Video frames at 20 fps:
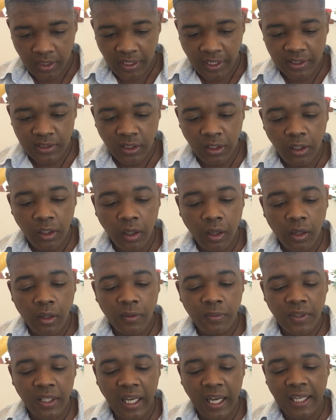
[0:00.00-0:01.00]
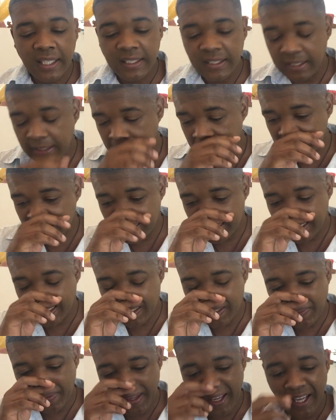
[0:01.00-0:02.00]
There's a lot of the ideas
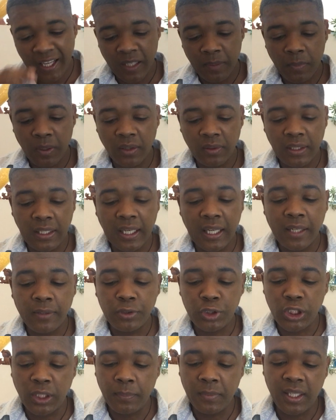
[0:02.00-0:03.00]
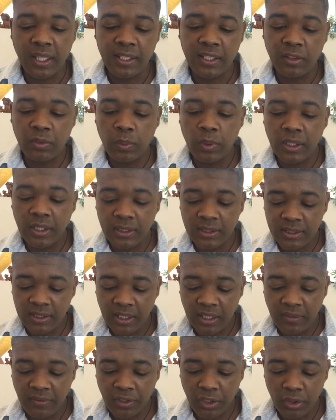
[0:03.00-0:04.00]
that you had about love, Gemini, that weren't
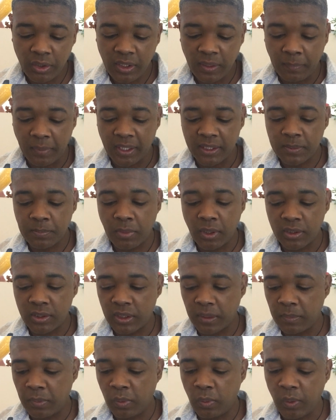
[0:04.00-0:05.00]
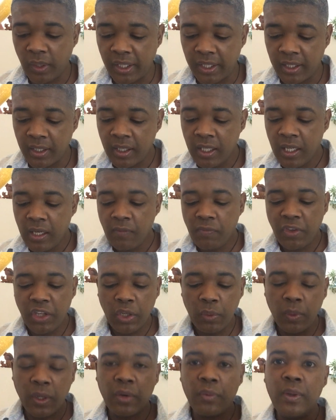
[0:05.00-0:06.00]
serving you in the best possible way.
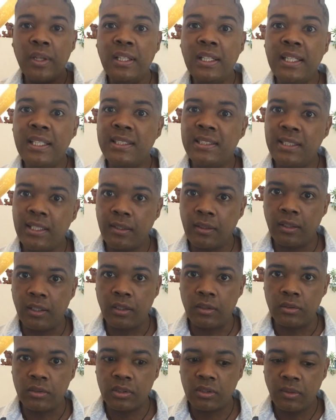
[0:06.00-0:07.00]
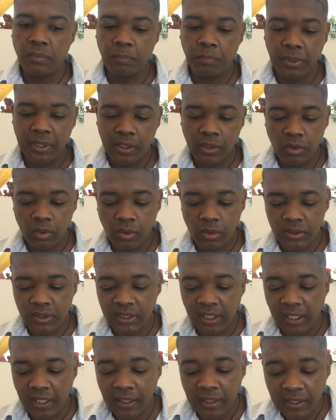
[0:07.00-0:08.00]
You are releasing those because
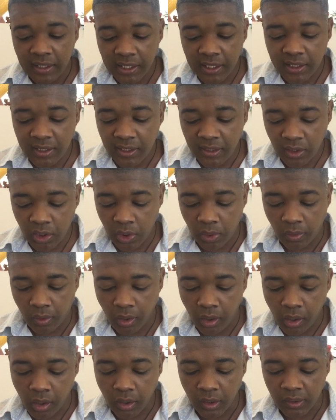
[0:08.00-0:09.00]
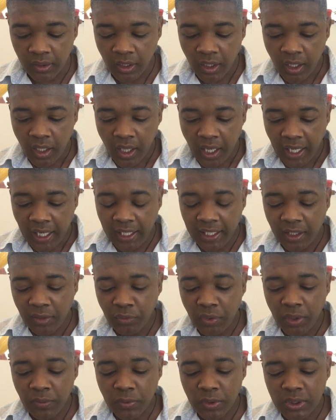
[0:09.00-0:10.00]
they are hurting your heart. And I
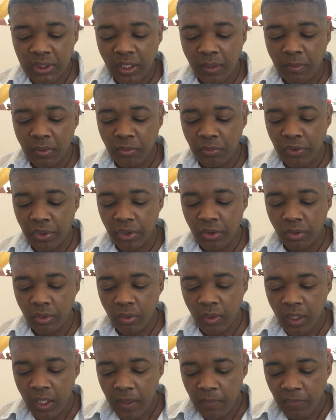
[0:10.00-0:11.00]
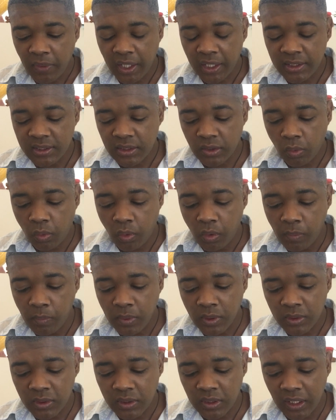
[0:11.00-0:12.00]
feel for some of you, it's
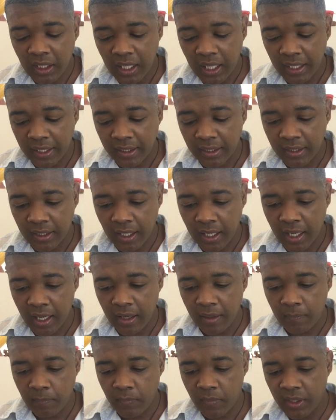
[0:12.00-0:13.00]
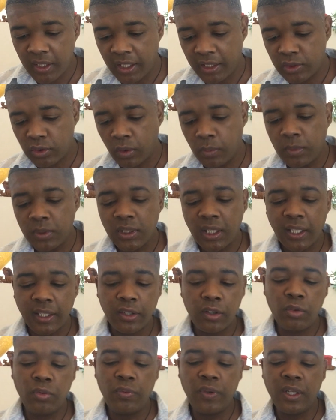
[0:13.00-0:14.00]
almost like
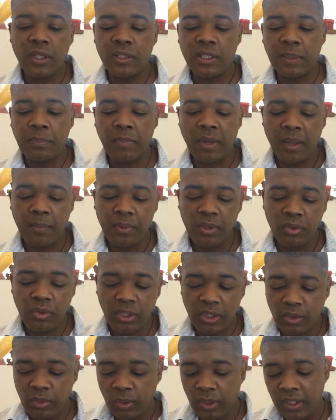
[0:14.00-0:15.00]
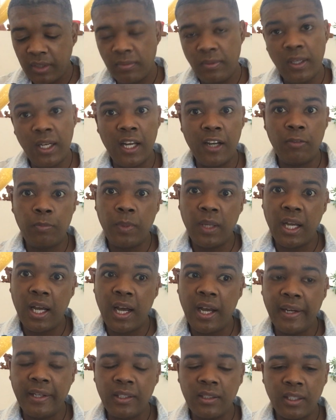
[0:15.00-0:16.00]
you feel that maybe you need to leave love
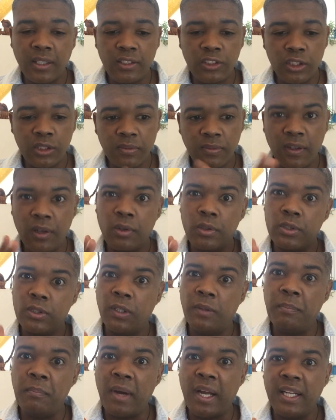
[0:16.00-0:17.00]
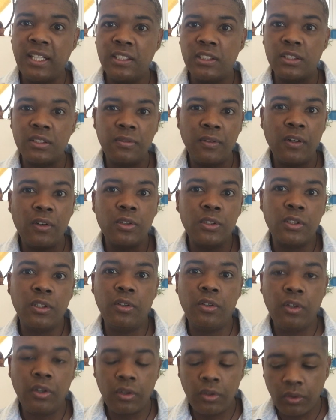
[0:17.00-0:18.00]
behind and just focus on money, just focus
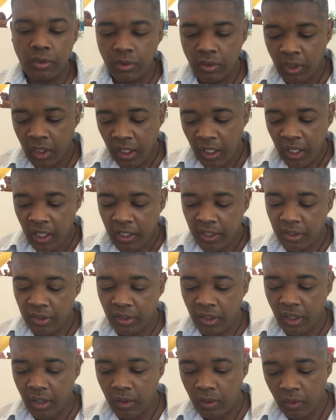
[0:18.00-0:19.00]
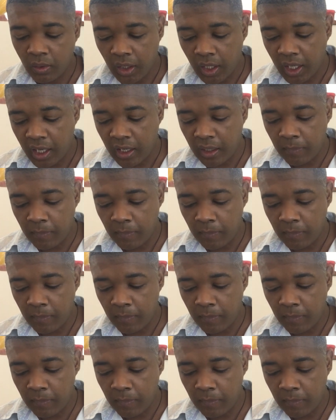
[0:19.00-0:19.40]
on you, you know.